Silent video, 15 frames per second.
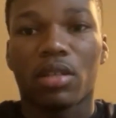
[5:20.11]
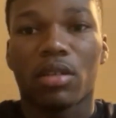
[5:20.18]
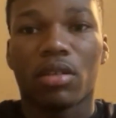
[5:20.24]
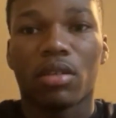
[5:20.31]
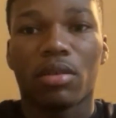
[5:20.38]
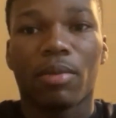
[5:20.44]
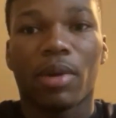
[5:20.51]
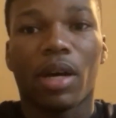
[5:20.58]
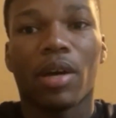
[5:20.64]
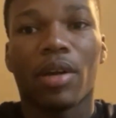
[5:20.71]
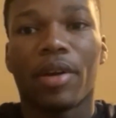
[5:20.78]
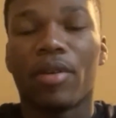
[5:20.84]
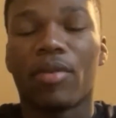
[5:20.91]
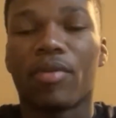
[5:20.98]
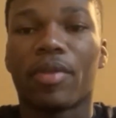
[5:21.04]
Um, I
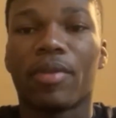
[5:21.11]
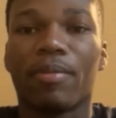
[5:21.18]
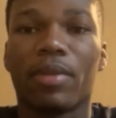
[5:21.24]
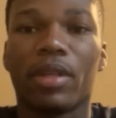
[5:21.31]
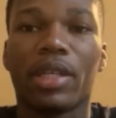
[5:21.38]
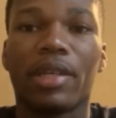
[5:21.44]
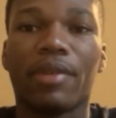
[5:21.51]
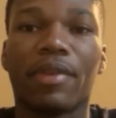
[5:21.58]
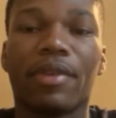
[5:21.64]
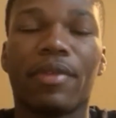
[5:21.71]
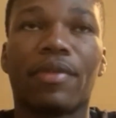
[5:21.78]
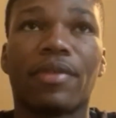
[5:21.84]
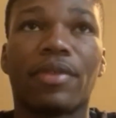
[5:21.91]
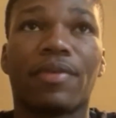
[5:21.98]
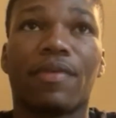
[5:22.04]
don't believe he
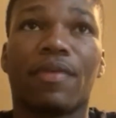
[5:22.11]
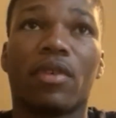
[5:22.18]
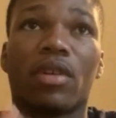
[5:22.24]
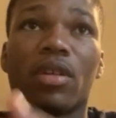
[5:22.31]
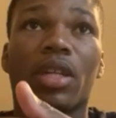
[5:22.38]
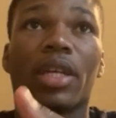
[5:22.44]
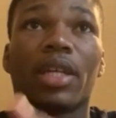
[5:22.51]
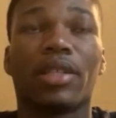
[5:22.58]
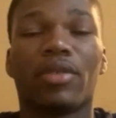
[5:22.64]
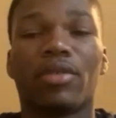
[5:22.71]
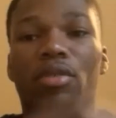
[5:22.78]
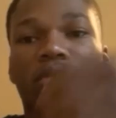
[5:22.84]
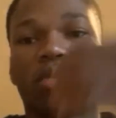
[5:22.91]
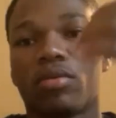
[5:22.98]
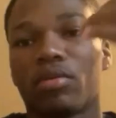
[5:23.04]
fought like you
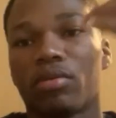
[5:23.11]
know